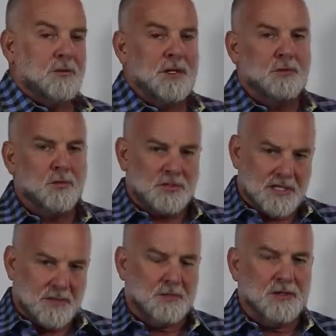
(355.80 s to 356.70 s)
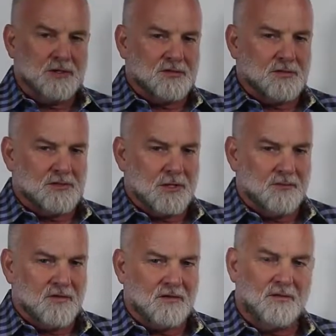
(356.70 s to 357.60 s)
people will take pills for
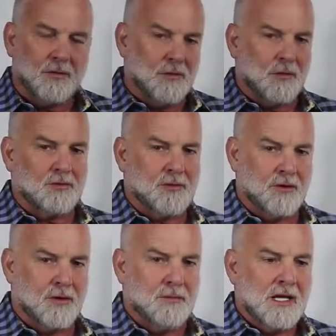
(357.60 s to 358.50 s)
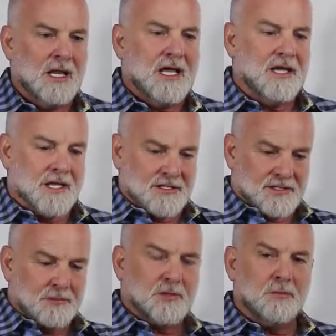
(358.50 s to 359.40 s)
something for a long time, and that
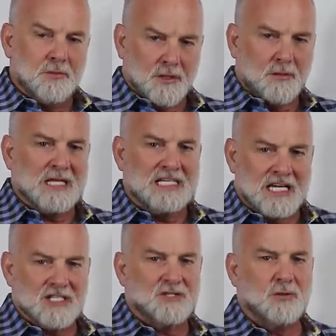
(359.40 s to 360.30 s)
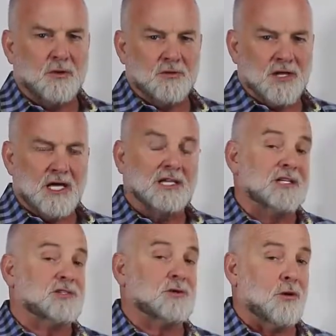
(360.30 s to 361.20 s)
symptom, they might dance around with that, need
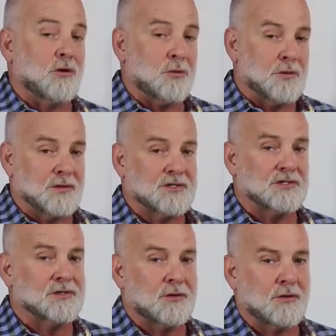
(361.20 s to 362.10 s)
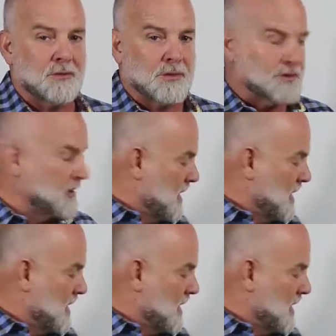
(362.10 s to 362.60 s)
stronger pills and stronger pills.